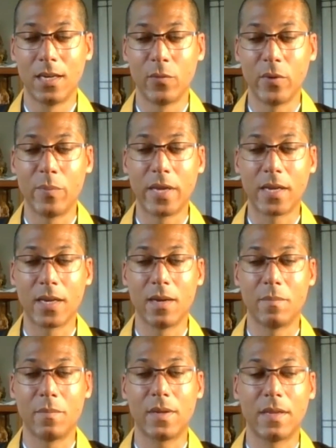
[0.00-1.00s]
we pick
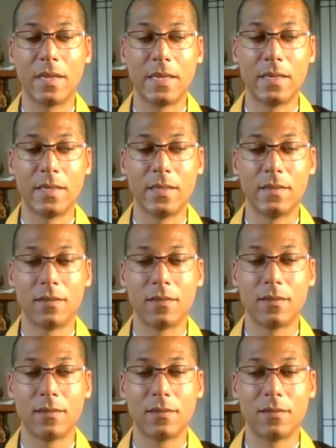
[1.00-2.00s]
up and
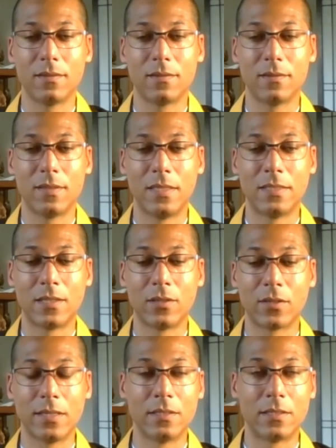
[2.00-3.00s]
say,
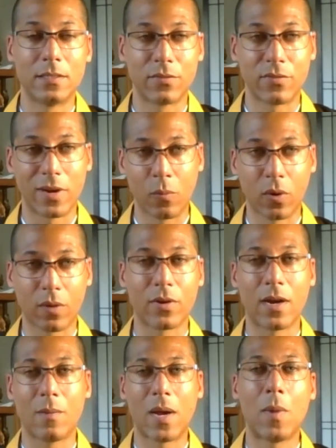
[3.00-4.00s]
okay, this is a framework for
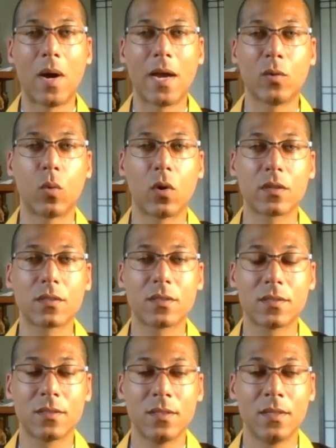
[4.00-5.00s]
how my mind
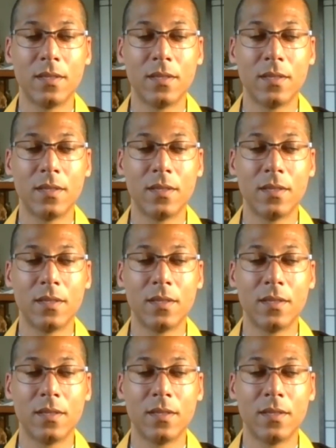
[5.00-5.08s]
works,